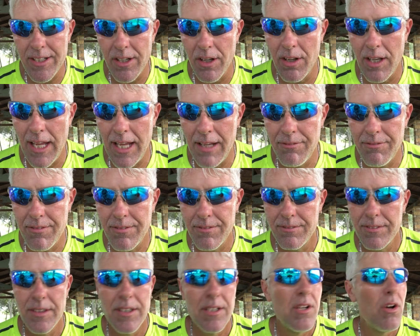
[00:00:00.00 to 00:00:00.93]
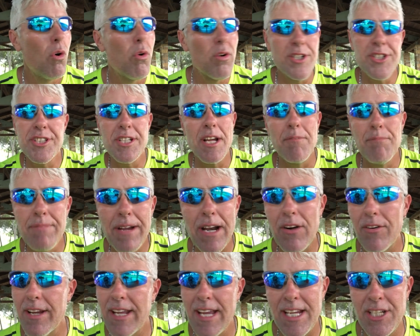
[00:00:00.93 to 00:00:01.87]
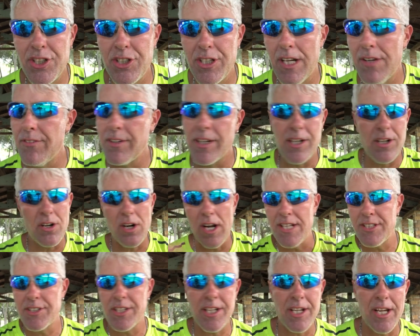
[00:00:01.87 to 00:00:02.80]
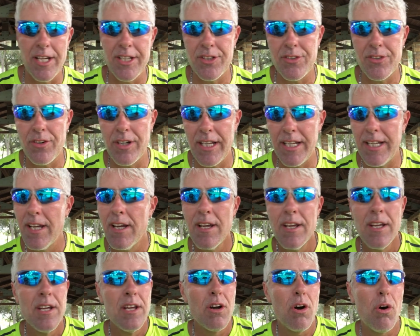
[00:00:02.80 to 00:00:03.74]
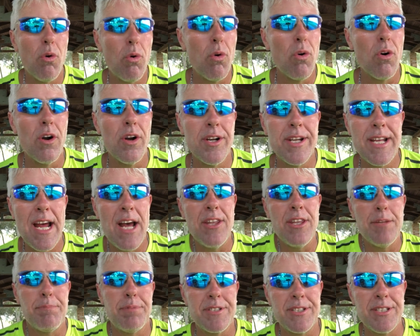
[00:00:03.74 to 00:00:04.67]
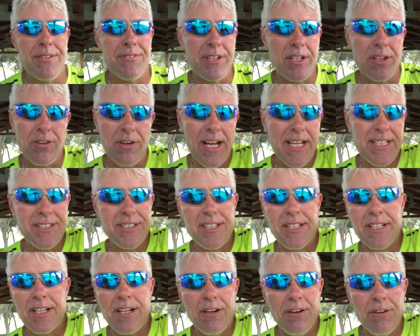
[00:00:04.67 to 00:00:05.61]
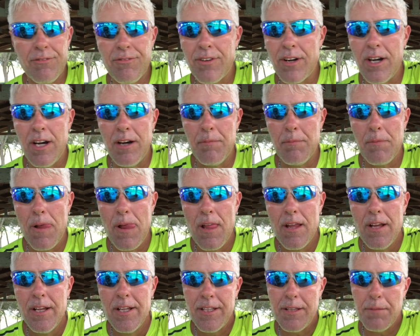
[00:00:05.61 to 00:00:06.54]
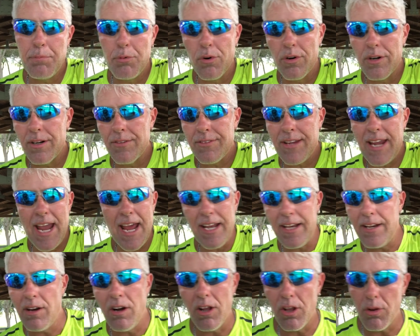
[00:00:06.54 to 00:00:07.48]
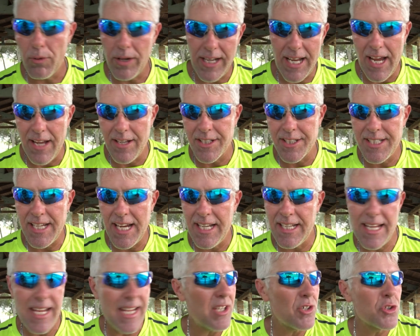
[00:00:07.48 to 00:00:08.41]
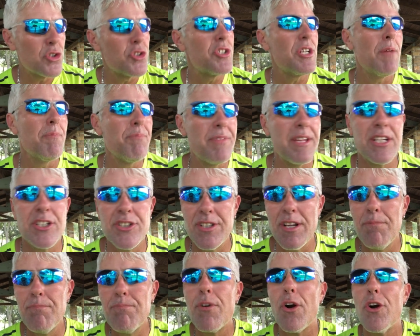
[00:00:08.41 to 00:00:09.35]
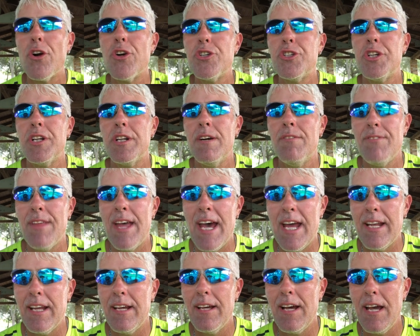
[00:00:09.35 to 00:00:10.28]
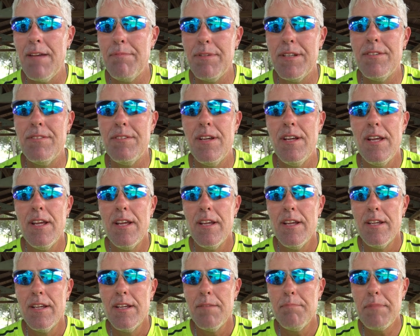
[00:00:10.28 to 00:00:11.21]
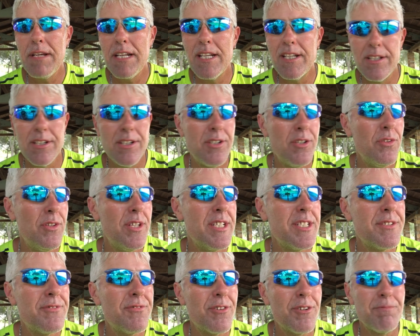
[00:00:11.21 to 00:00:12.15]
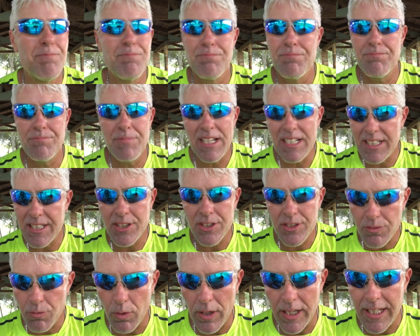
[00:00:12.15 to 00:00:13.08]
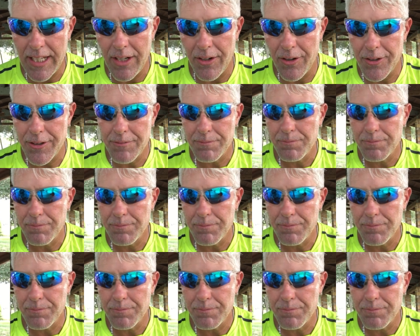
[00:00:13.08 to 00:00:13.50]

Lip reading: adult life, or some variation of it, across the country or down the Pacific Crest and go from the border of Canada all the way down to San Diego, something, some version of that. I've been meaning to do this for at least 20 years.